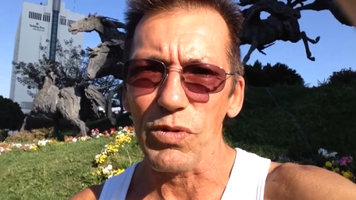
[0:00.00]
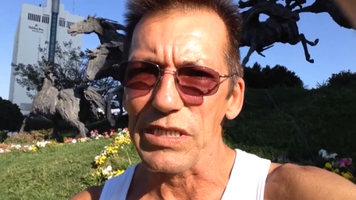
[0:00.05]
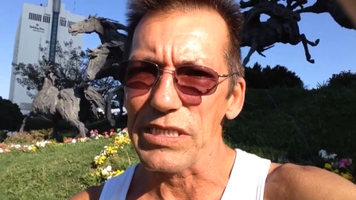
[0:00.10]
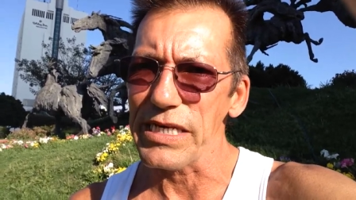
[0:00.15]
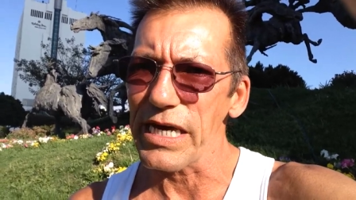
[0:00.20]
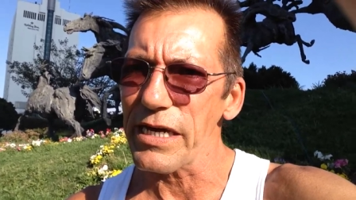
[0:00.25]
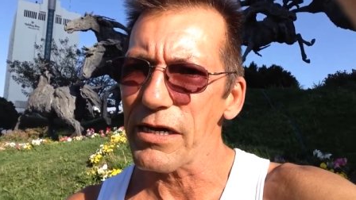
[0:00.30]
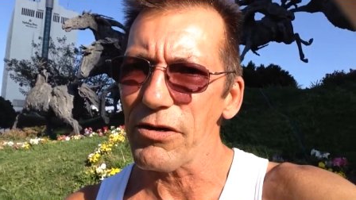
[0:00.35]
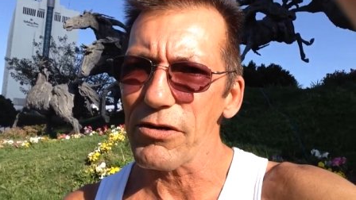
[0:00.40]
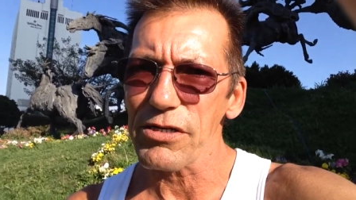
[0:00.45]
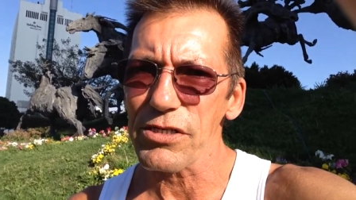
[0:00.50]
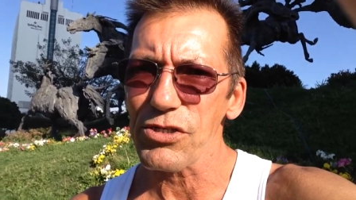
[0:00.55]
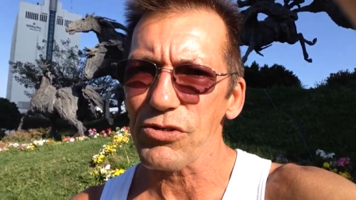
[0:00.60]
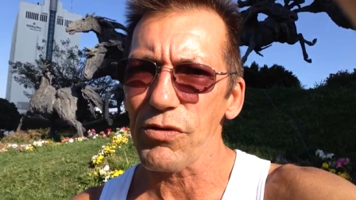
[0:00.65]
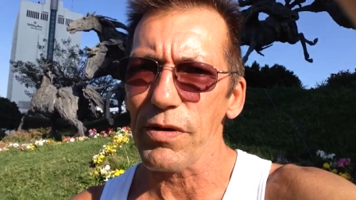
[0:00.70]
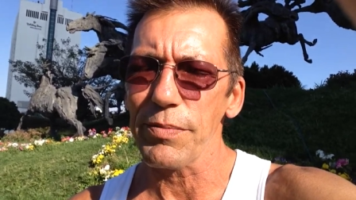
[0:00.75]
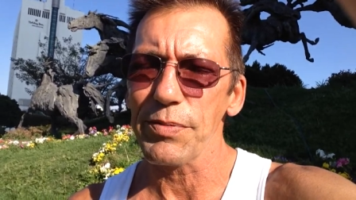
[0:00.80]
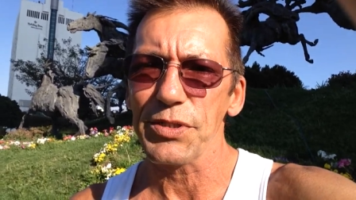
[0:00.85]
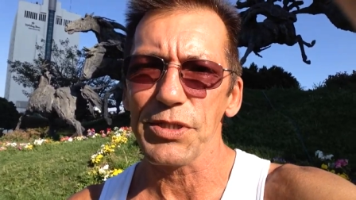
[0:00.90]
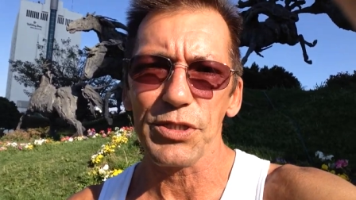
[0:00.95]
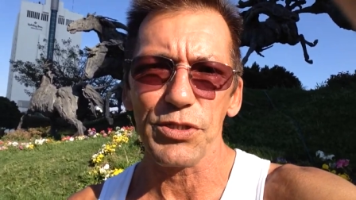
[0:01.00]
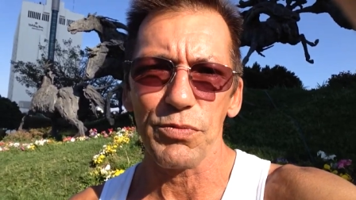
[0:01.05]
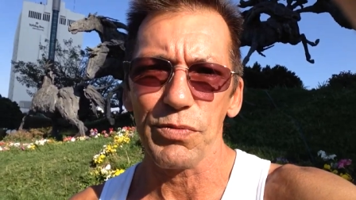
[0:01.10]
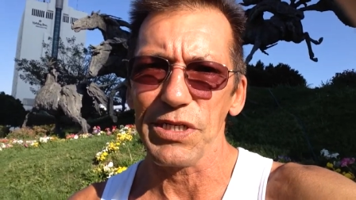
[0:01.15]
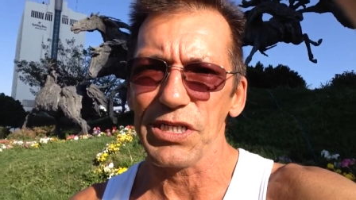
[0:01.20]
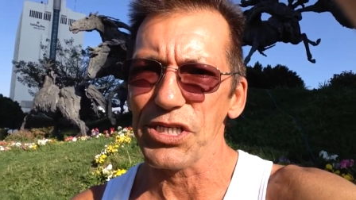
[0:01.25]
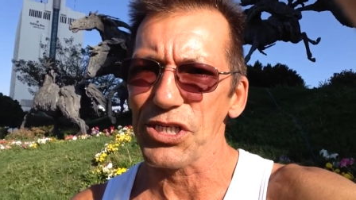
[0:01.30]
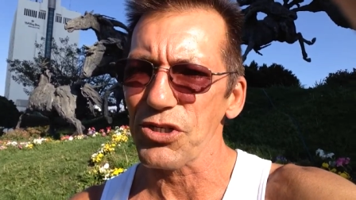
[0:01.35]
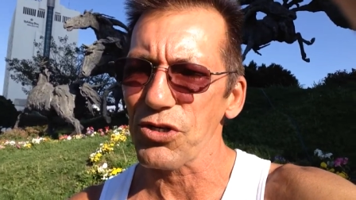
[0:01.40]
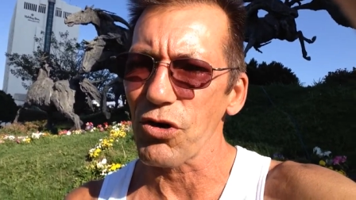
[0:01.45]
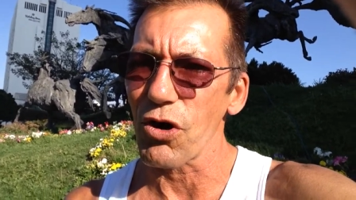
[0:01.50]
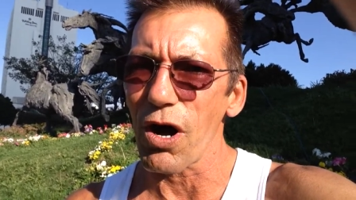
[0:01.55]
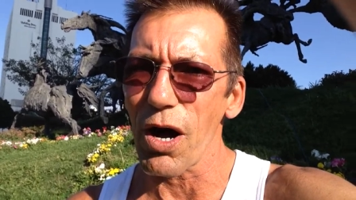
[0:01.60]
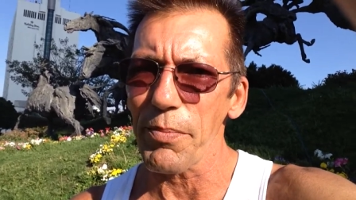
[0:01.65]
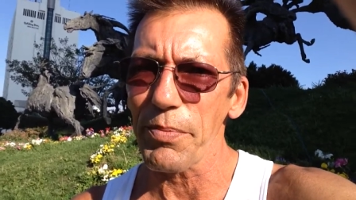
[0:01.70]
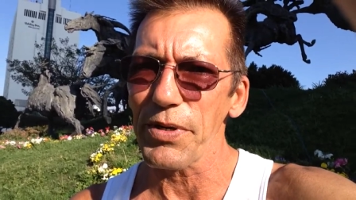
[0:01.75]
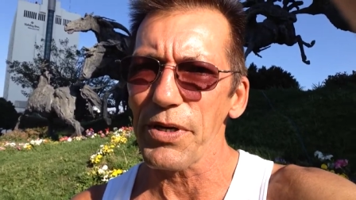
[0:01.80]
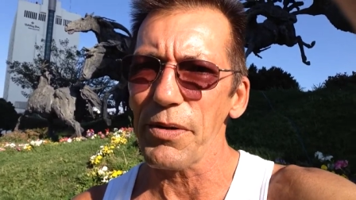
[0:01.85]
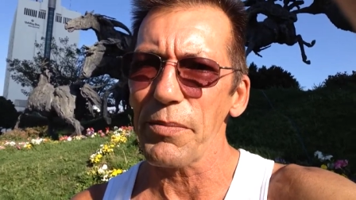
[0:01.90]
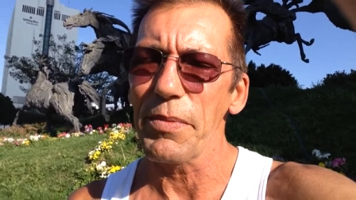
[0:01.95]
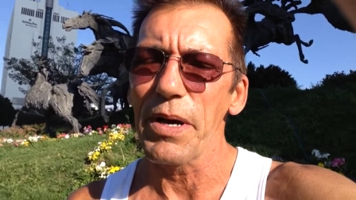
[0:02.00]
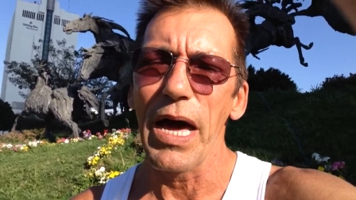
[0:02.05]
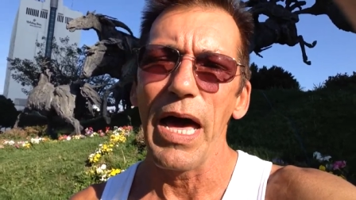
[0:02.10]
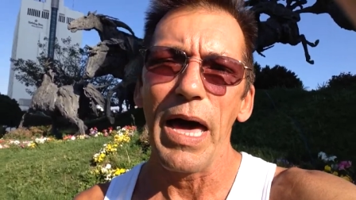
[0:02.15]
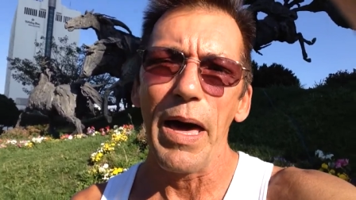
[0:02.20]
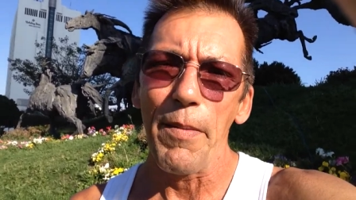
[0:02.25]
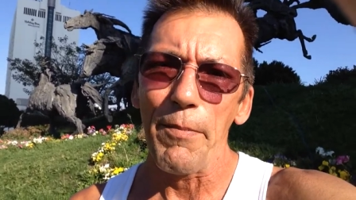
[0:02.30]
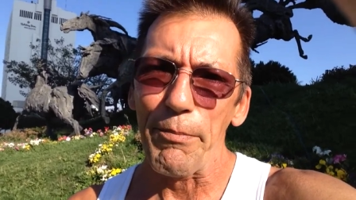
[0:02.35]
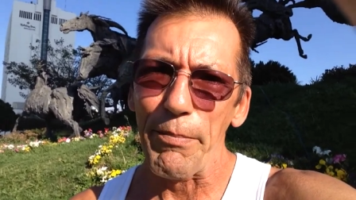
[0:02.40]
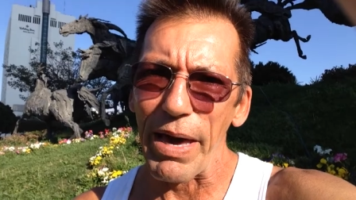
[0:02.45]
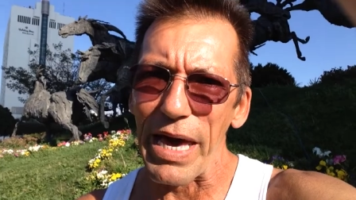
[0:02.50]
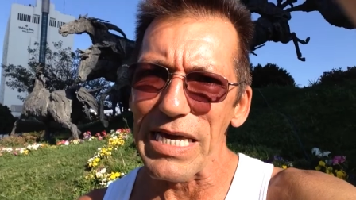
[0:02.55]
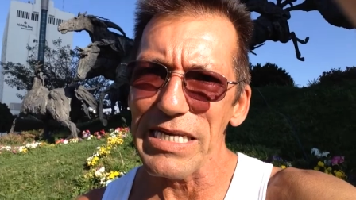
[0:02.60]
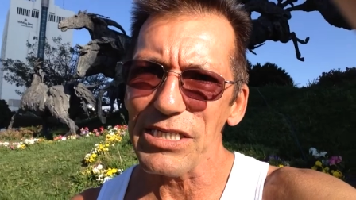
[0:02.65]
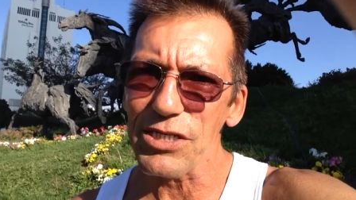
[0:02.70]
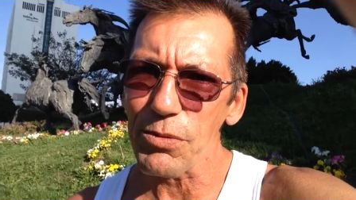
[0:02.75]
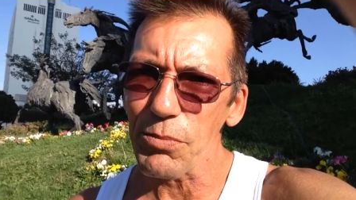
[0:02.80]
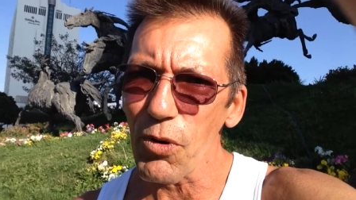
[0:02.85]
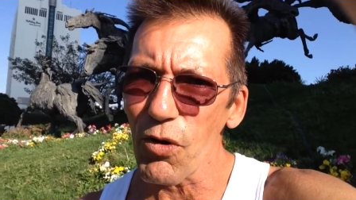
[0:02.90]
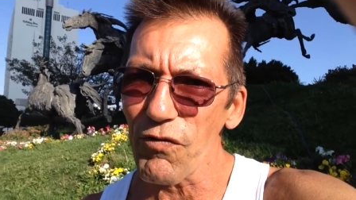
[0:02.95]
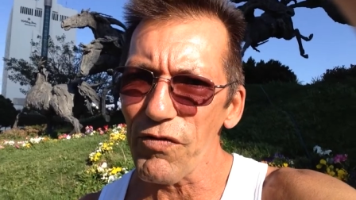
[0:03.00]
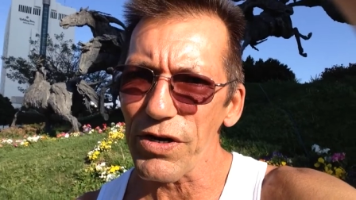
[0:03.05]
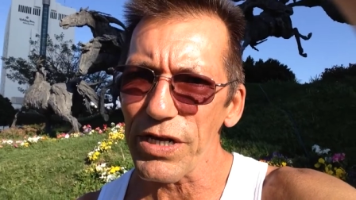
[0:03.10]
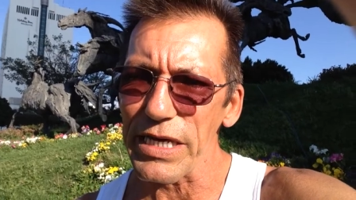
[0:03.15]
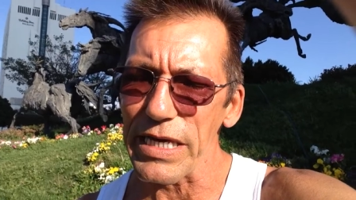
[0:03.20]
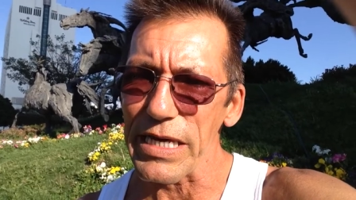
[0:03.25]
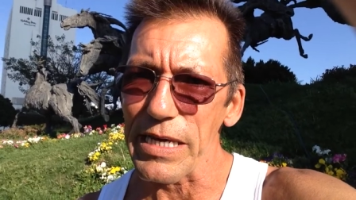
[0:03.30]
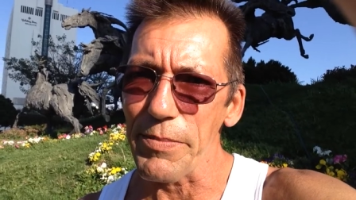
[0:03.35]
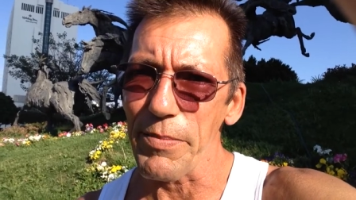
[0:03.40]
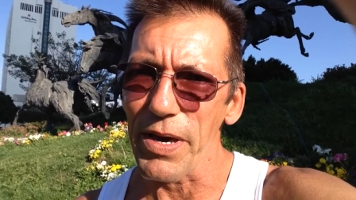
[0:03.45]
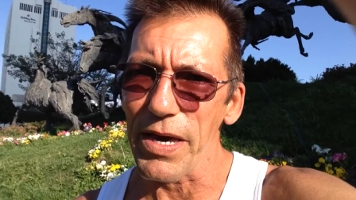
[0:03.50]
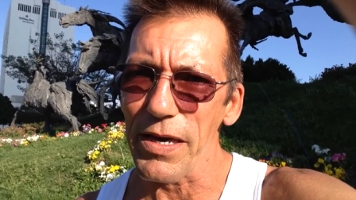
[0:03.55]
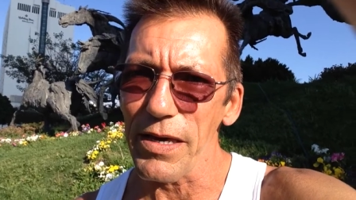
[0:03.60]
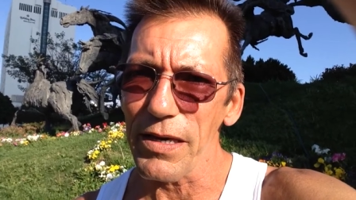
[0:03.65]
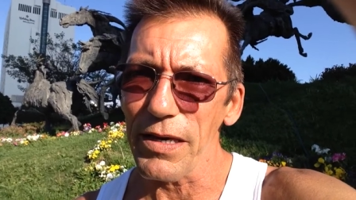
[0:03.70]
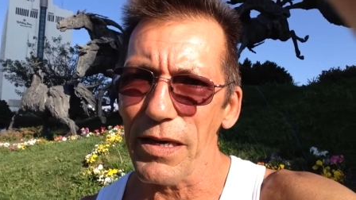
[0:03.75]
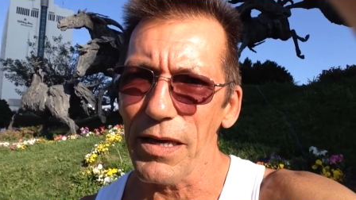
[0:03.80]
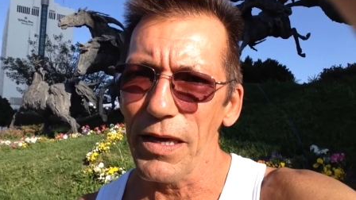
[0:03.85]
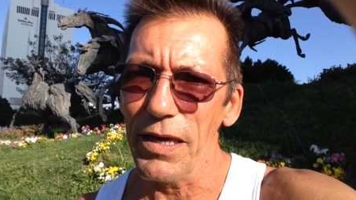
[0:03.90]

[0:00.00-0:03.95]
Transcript: We take our descriptions, we just copy them, paste them over to eBay,